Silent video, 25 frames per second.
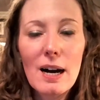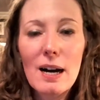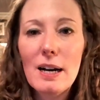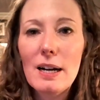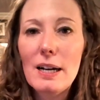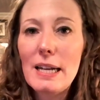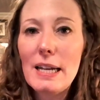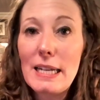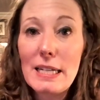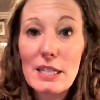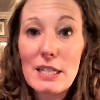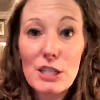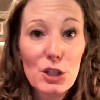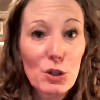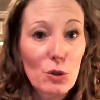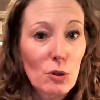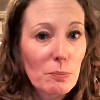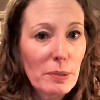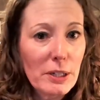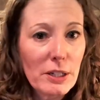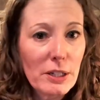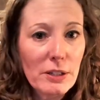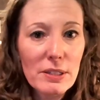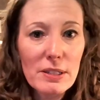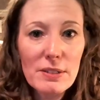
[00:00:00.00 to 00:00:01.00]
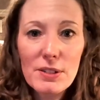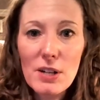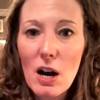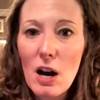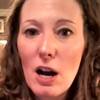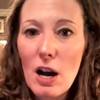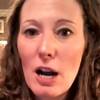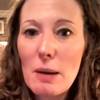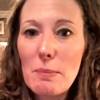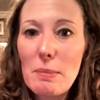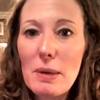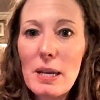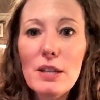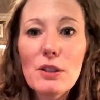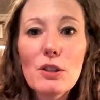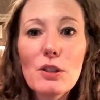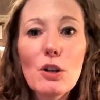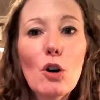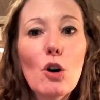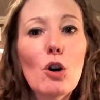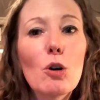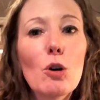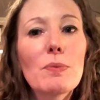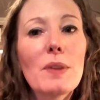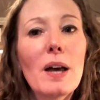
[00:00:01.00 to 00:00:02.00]
in a short period of time in the
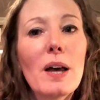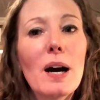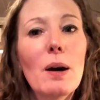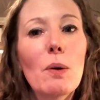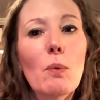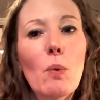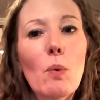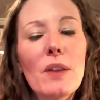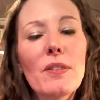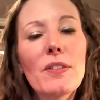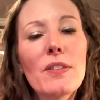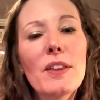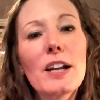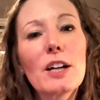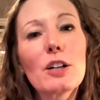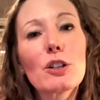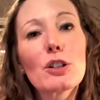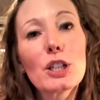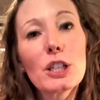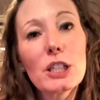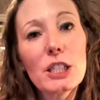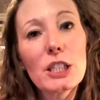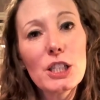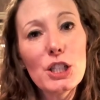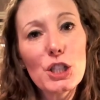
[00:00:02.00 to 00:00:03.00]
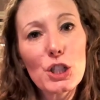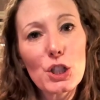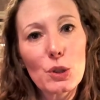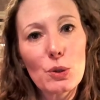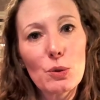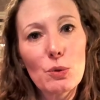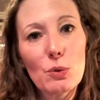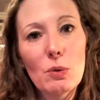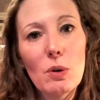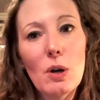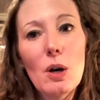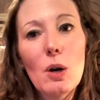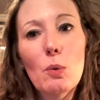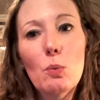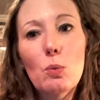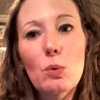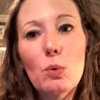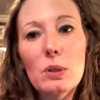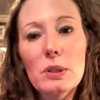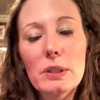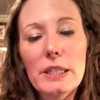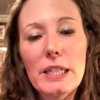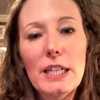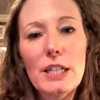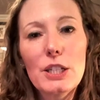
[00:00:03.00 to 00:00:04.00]
hope that what they are going to do
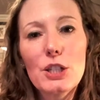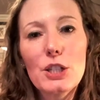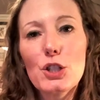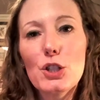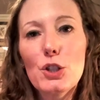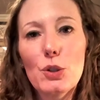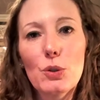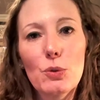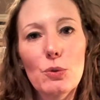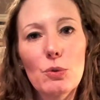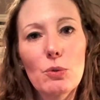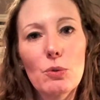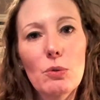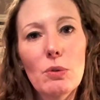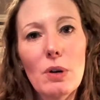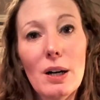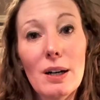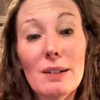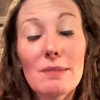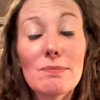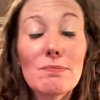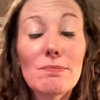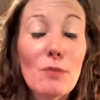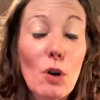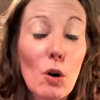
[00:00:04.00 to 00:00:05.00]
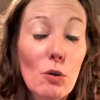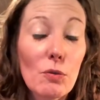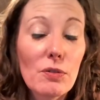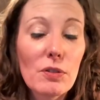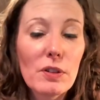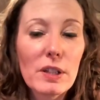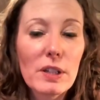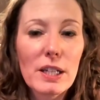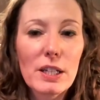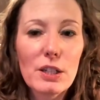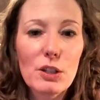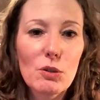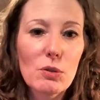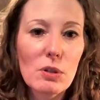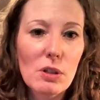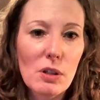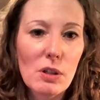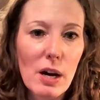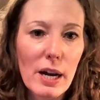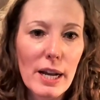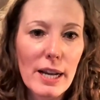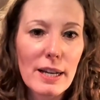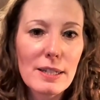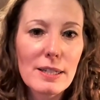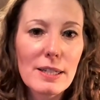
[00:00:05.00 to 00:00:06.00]
will lead to hopefully a new
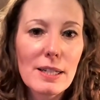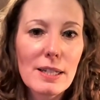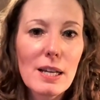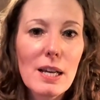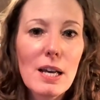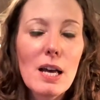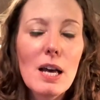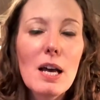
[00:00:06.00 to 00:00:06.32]
client.